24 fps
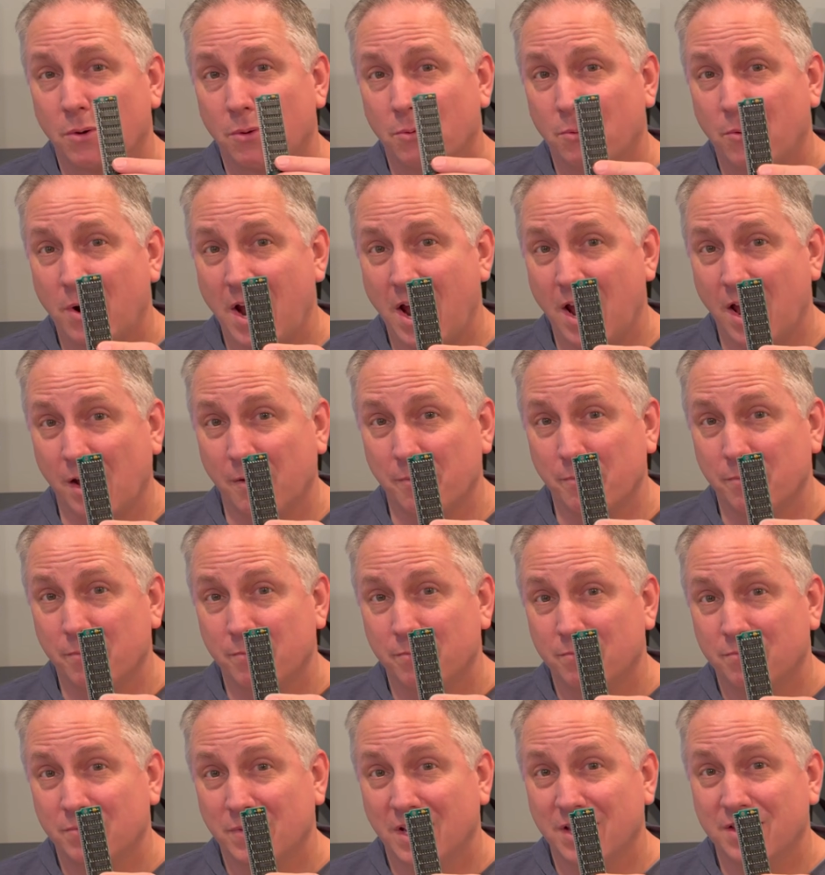RAM
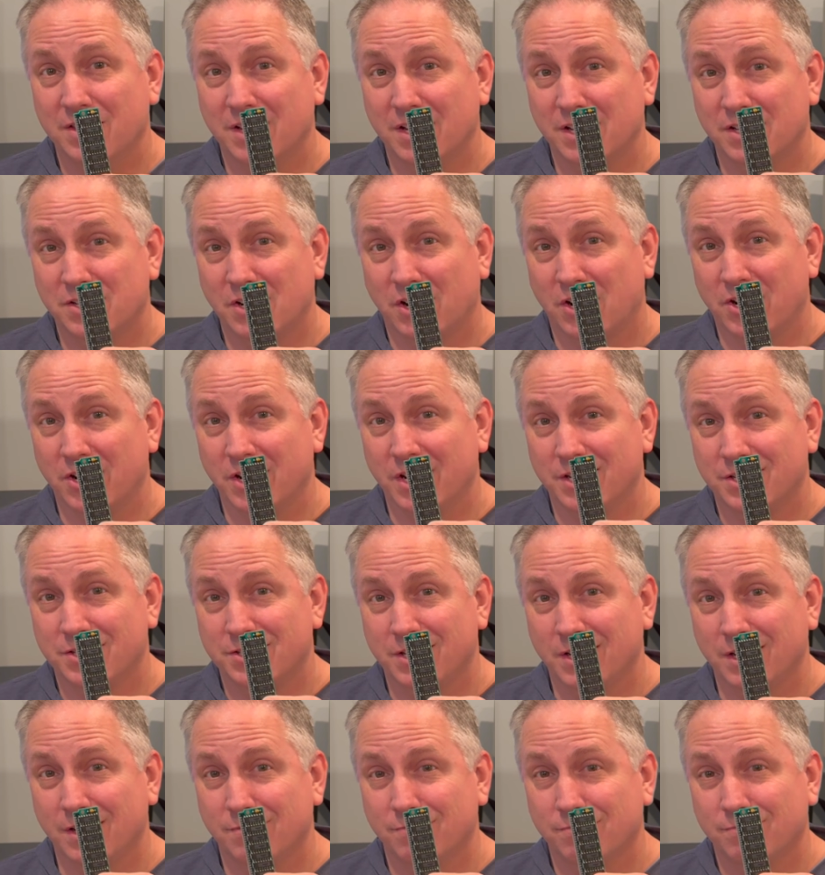in the Atari
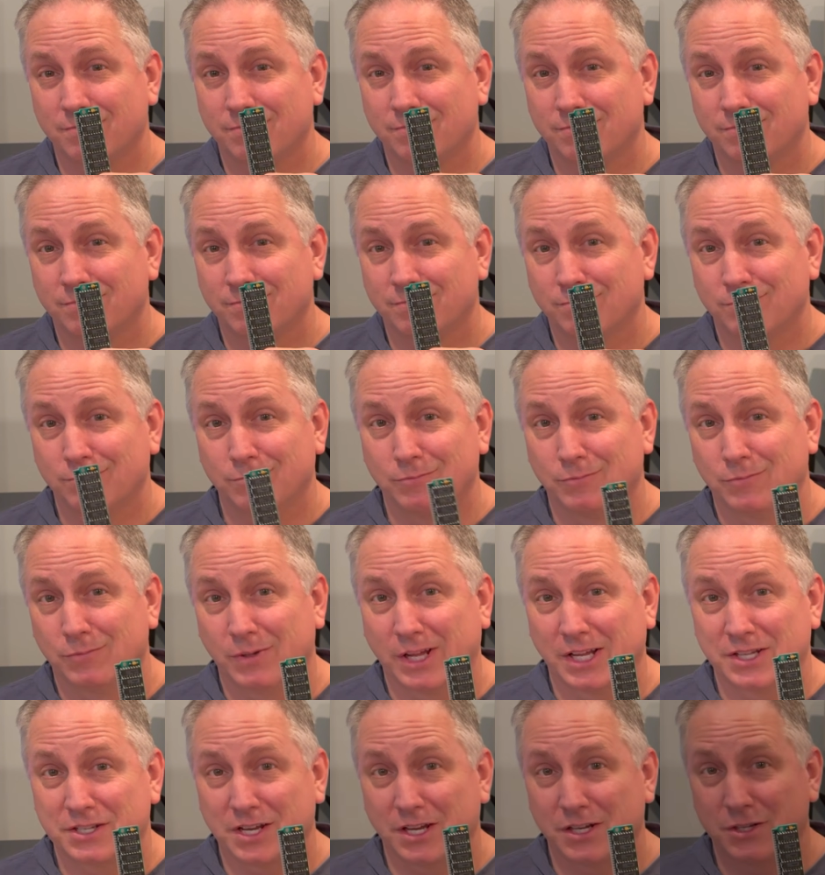ST.
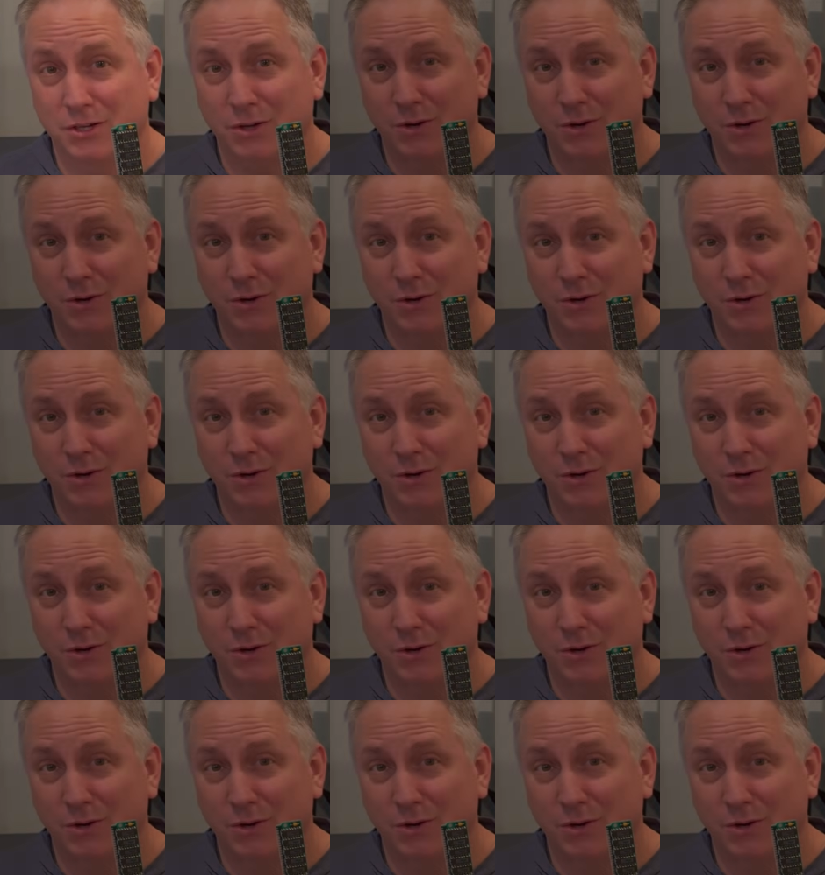Let's get